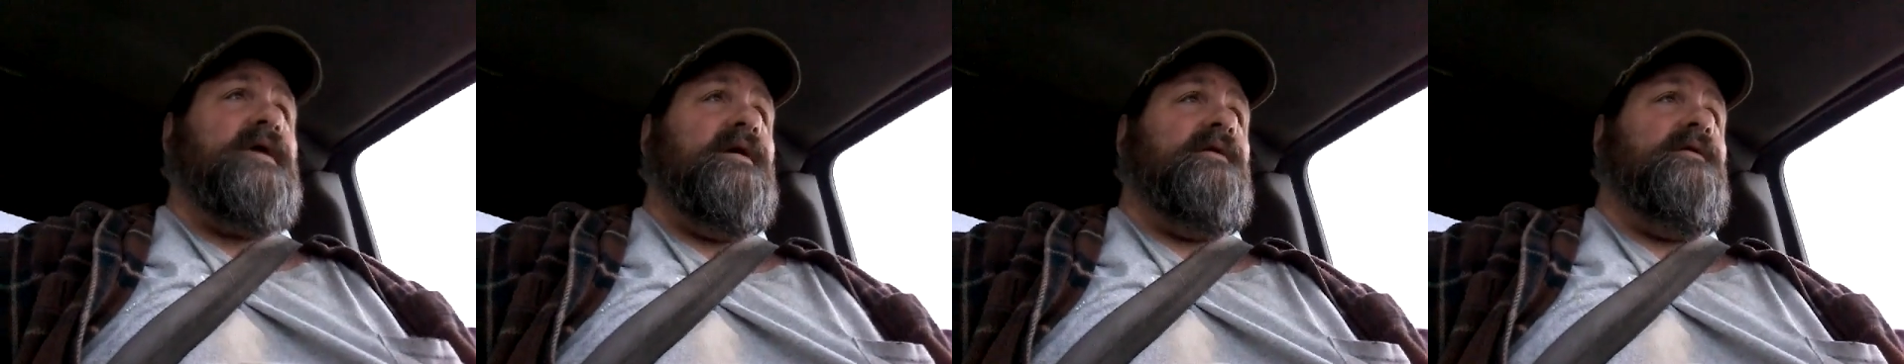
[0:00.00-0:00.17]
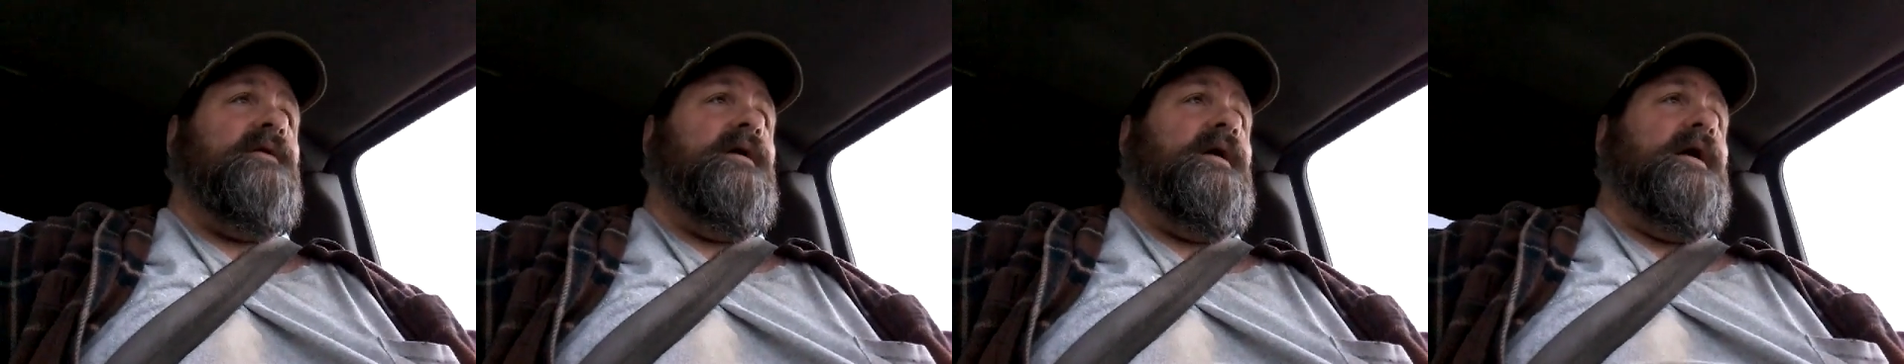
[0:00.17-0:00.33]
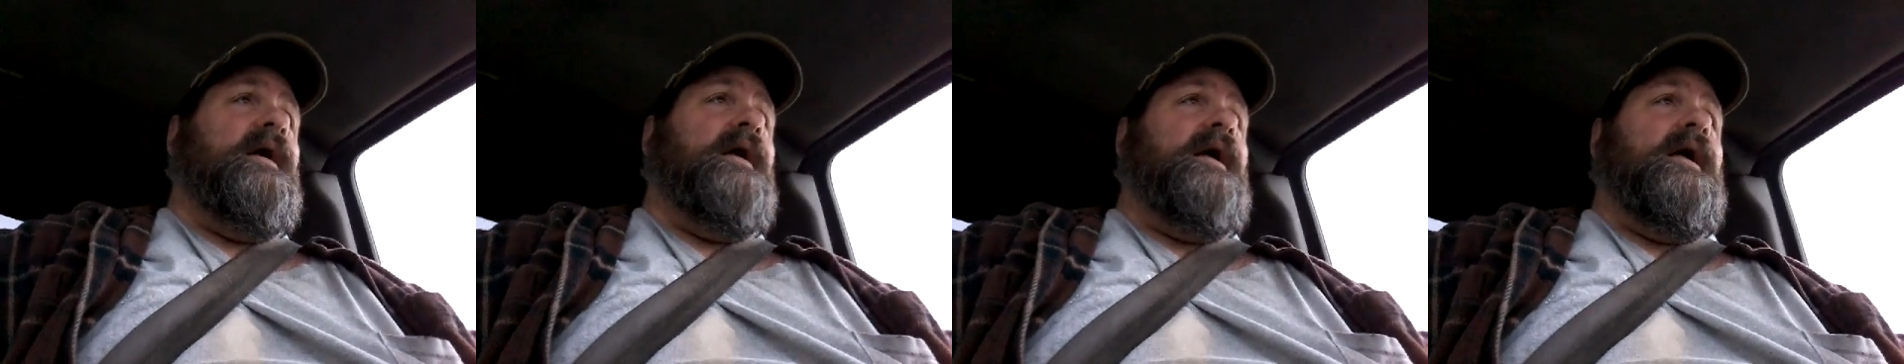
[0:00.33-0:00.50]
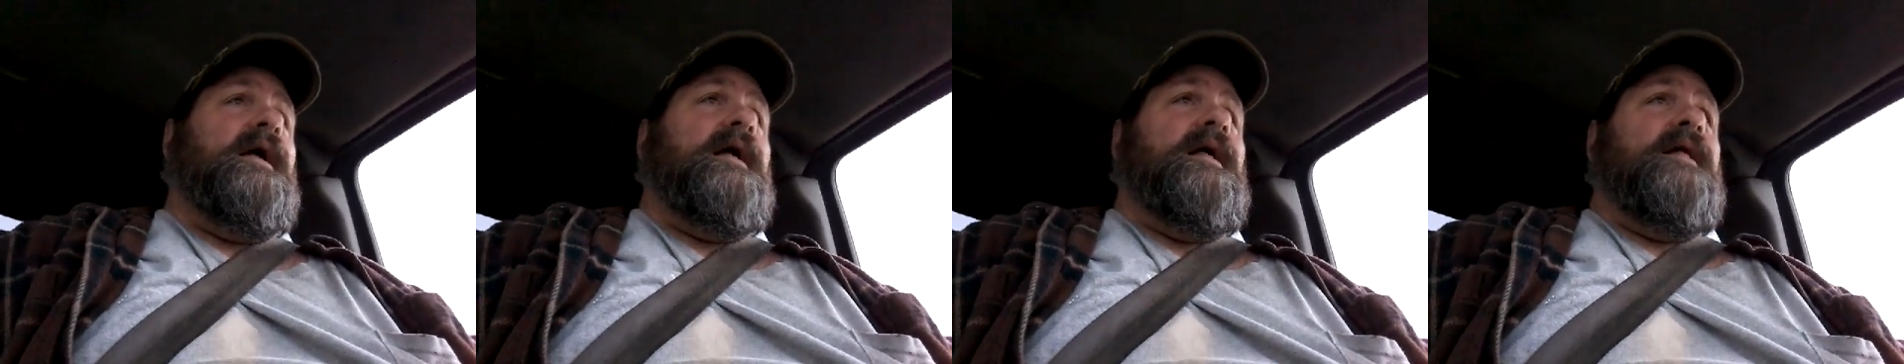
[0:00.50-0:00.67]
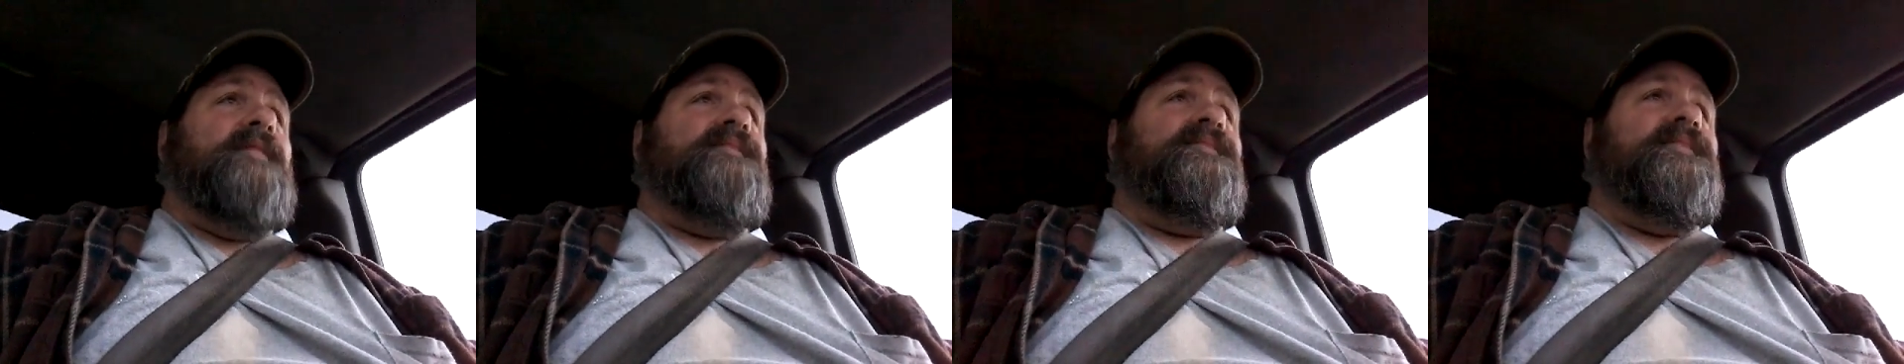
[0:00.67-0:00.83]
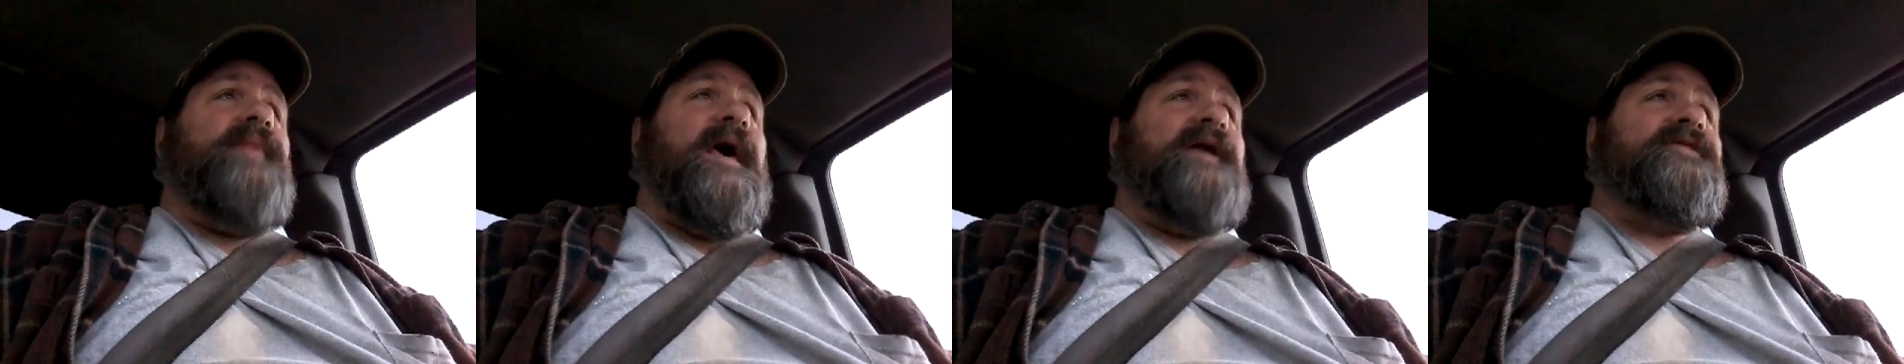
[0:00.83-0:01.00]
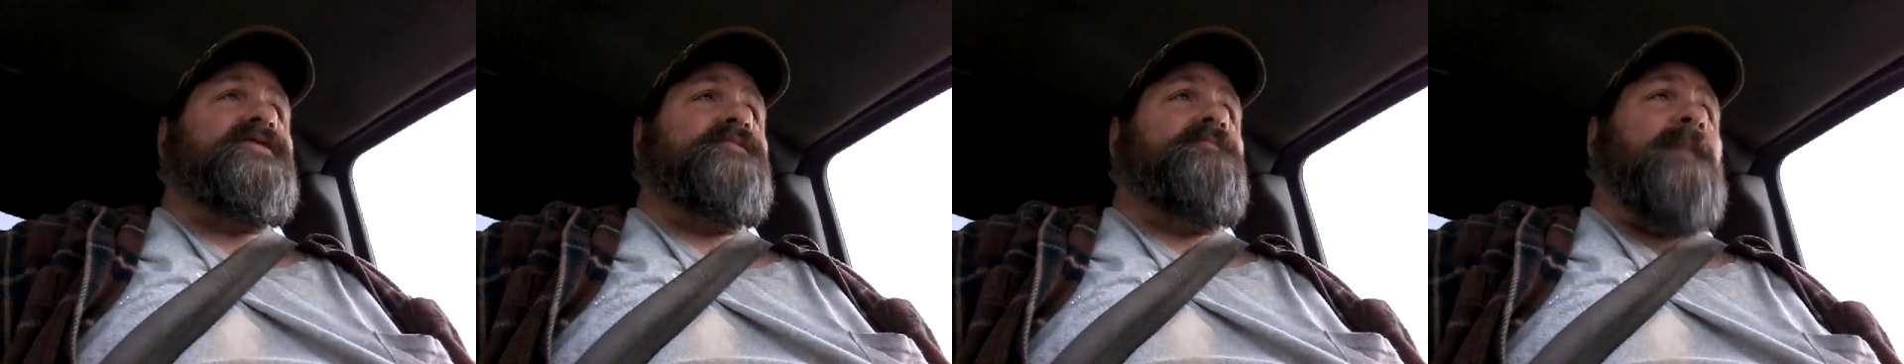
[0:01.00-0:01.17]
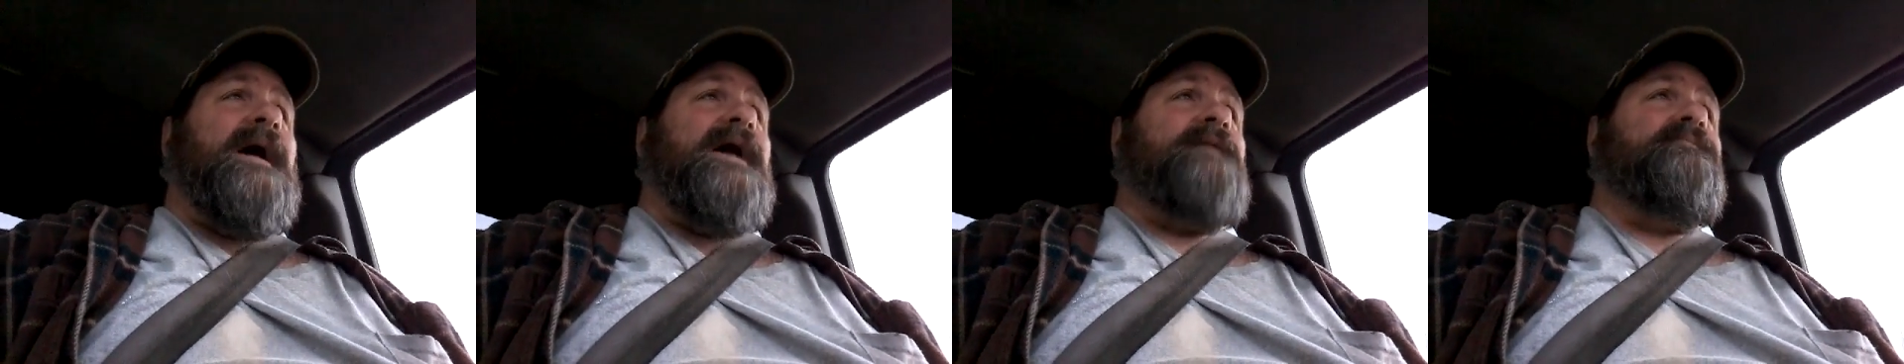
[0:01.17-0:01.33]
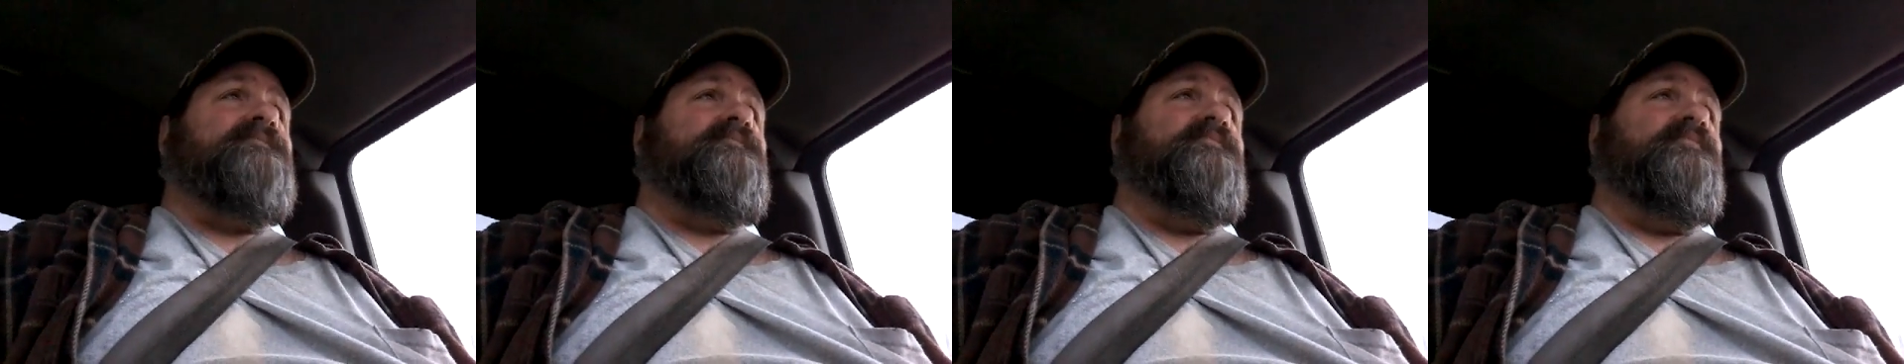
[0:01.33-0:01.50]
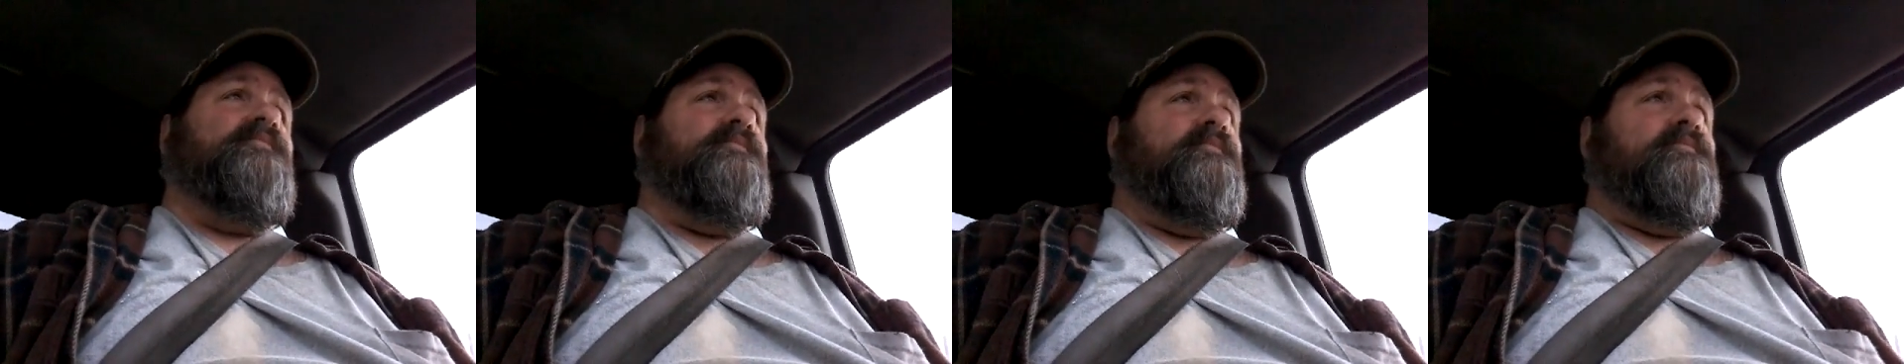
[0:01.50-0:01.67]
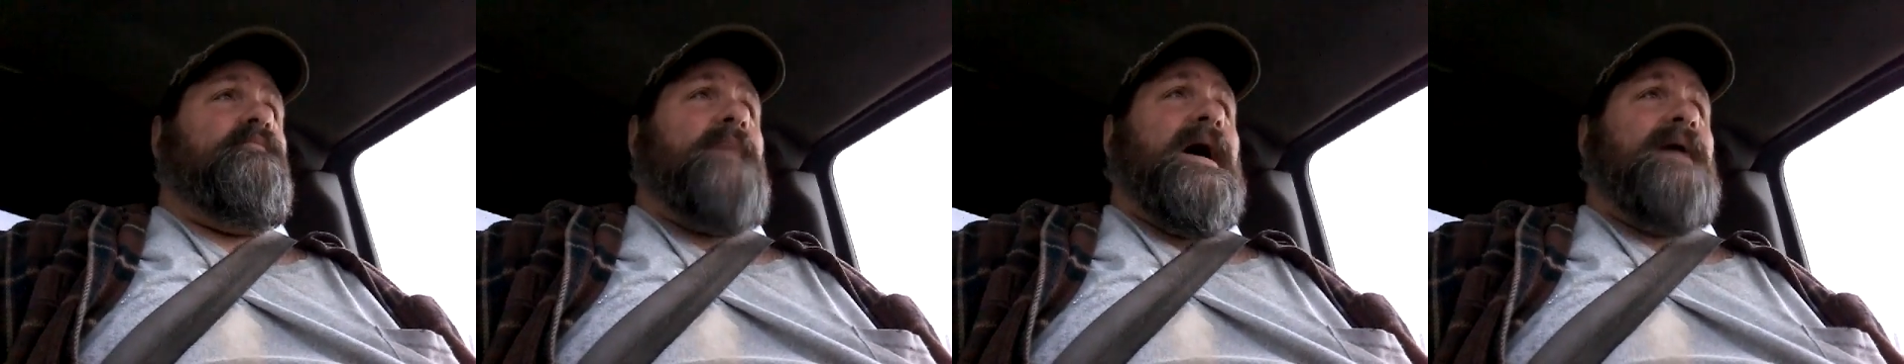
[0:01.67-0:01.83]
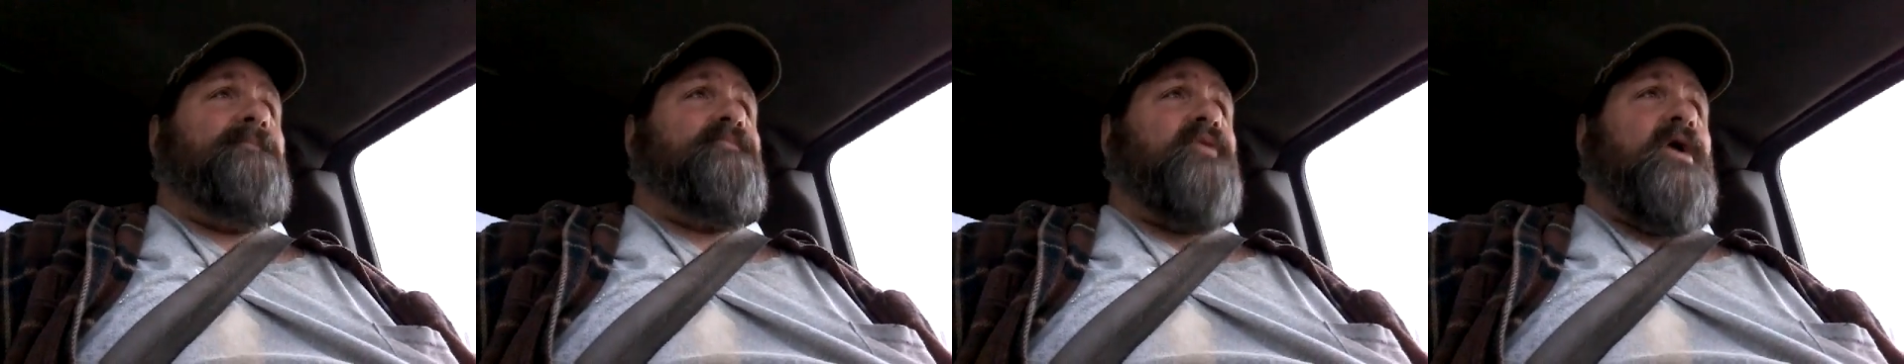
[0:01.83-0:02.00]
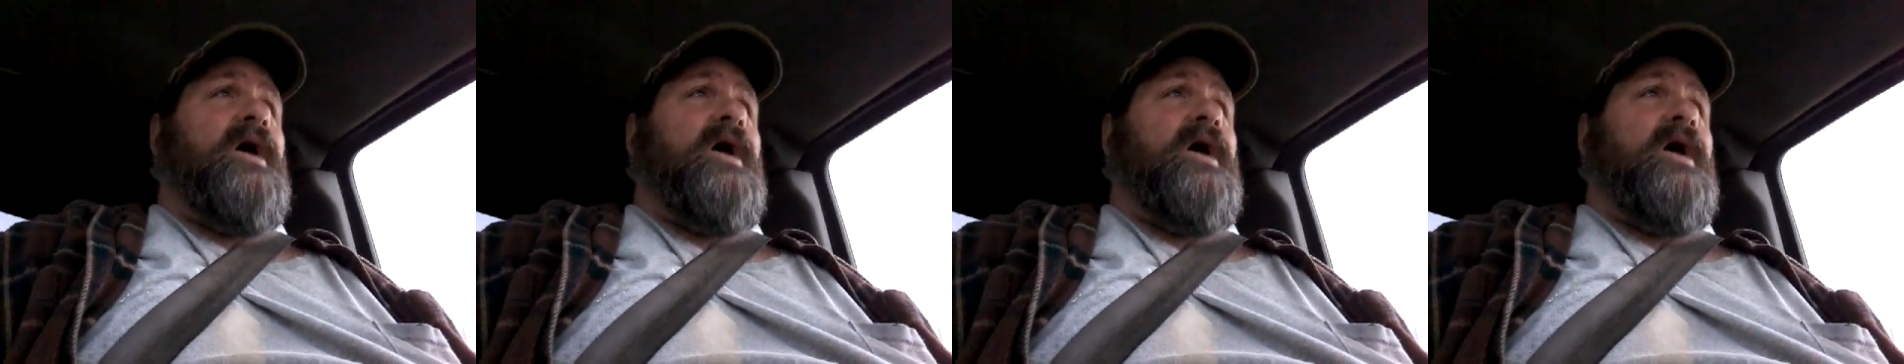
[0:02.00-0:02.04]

So that's my my